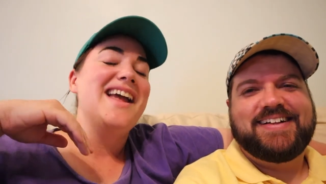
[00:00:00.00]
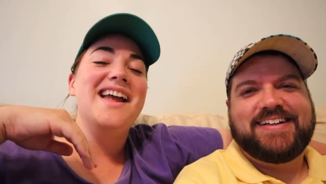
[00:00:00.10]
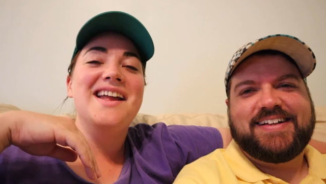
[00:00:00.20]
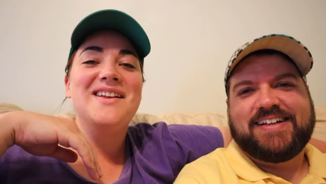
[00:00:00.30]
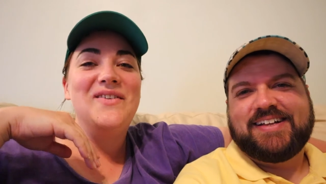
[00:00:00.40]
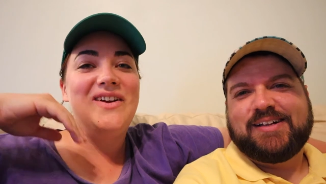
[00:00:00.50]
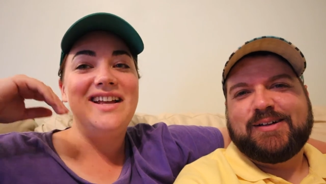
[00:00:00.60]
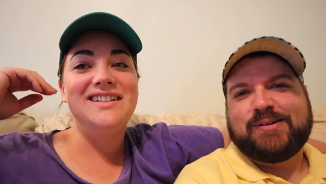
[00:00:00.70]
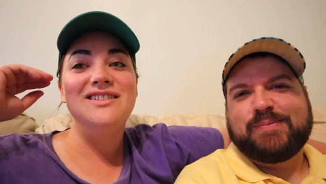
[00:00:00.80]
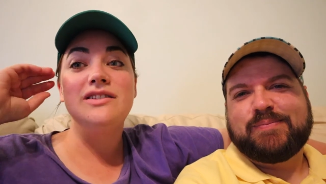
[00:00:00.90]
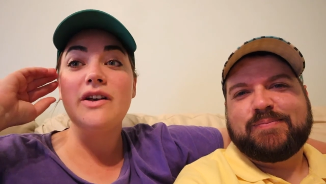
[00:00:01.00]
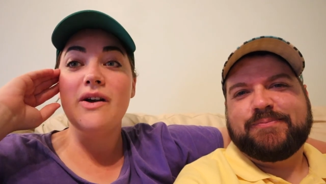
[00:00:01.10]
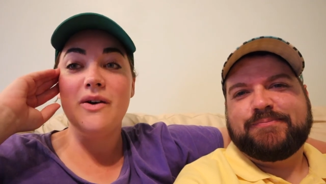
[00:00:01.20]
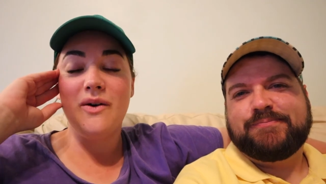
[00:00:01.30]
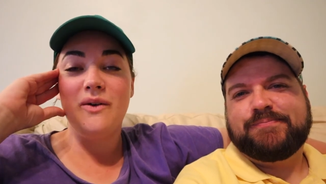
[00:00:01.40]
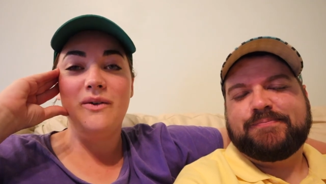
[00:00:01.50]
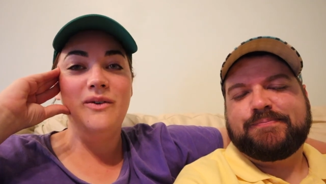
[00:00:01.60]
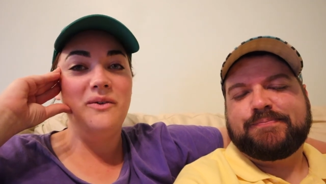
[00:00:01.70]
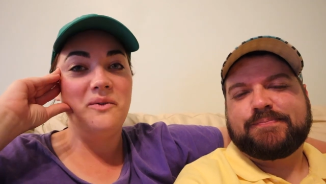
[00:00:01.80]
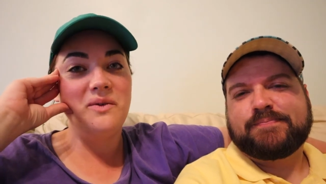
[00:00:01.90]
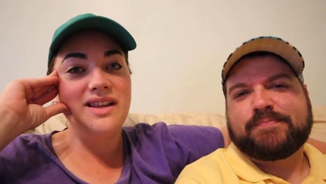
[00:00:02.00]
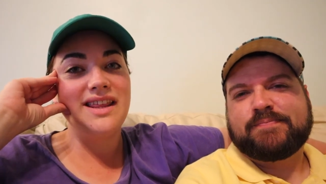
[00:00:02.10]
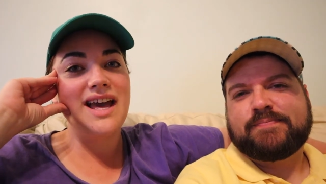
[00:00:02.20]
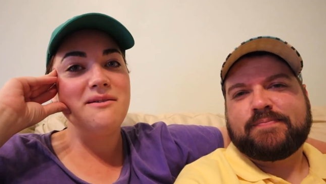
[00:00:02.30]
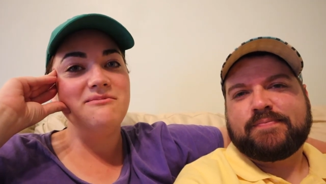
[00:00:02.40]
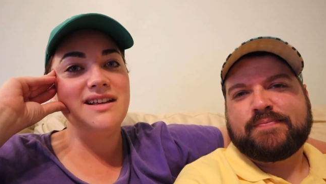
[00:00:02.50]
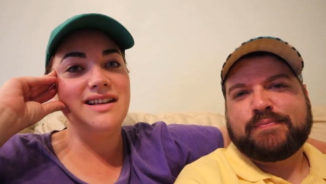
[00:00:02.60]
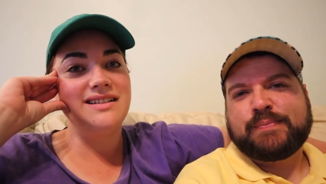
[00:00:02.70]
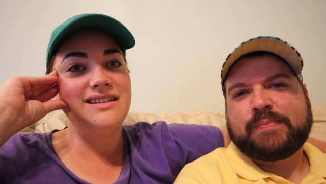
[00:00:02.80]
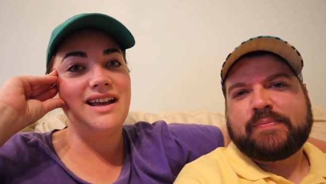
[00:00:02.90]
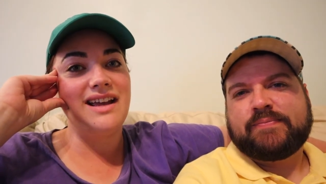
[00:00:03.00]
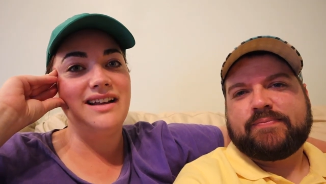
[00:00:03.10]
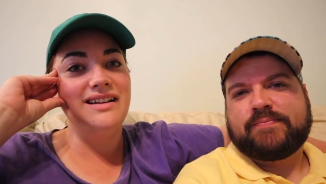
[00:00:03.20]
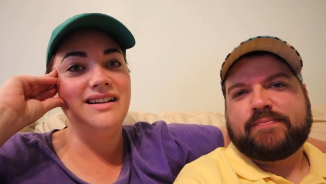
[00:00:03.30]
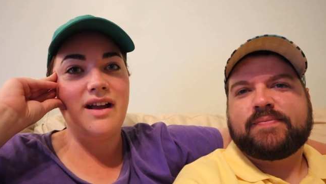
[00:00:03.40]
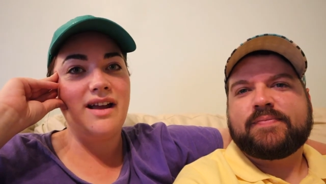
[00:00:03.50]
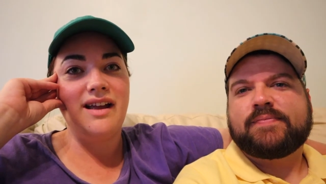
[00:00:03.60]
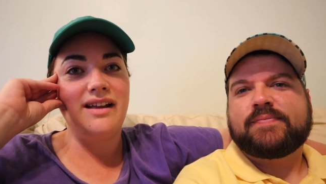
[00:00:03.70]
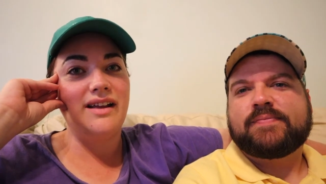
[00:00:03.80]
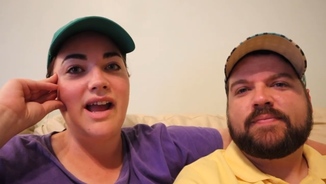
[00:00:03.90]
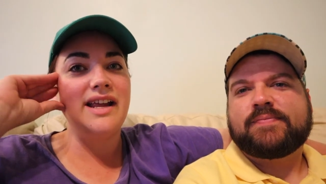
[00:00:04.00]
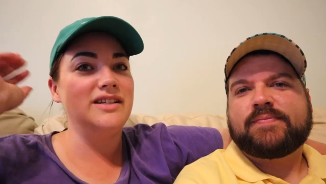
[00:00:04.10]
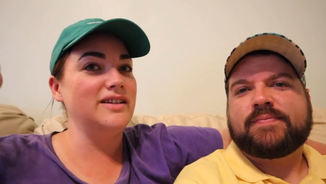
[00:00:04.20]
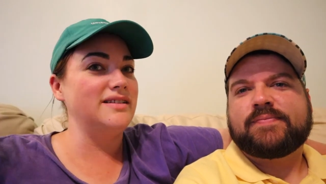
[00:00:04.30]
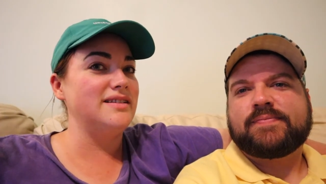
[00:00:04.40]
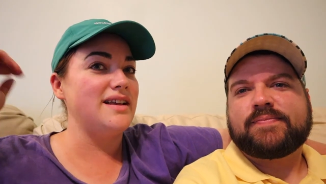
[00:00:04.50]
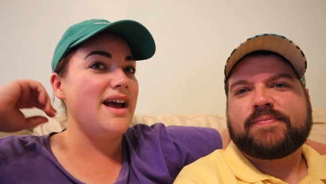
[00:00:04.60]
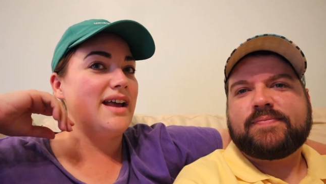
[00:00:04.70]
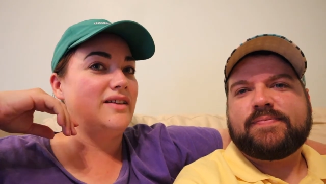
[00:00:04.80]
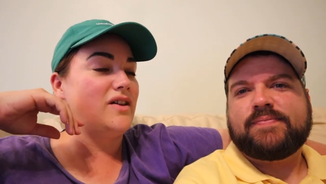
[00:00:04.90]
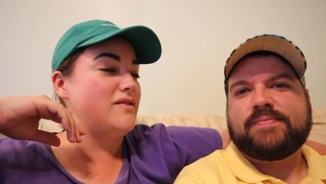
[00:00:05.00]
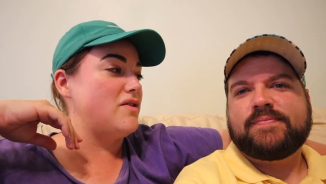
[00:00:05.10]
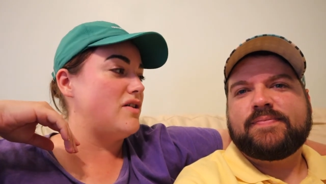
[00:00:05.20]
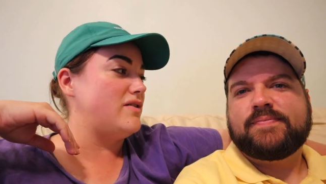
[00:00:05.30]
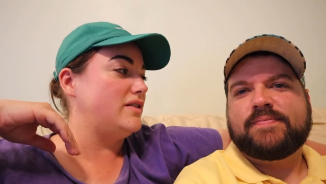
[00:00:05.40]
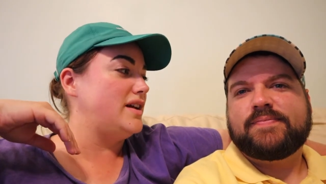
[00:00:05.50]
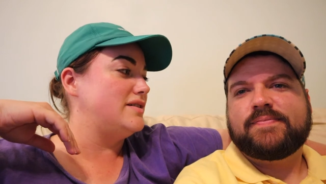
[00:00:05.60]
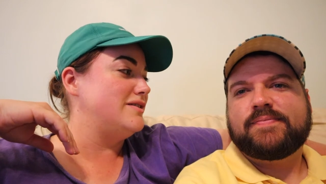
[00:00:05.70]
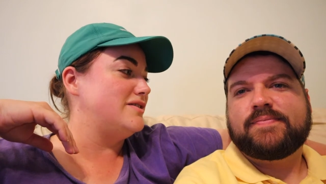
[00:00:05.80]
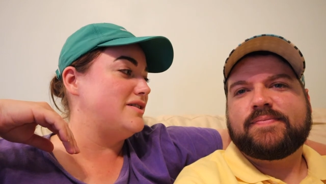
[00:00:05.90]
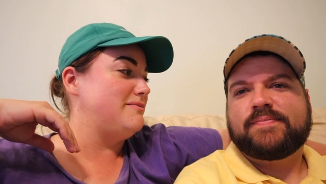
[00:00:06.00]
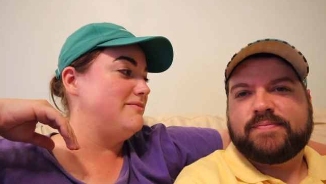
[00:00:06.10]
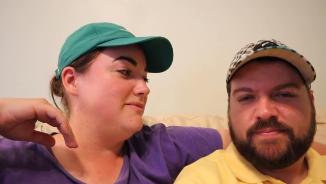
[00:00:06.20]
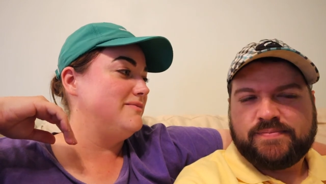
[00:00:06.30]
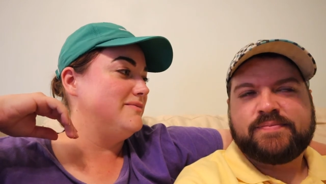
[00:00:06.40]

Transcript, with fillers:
Speaker 1: Anyways, so with that being said, I love our relationship.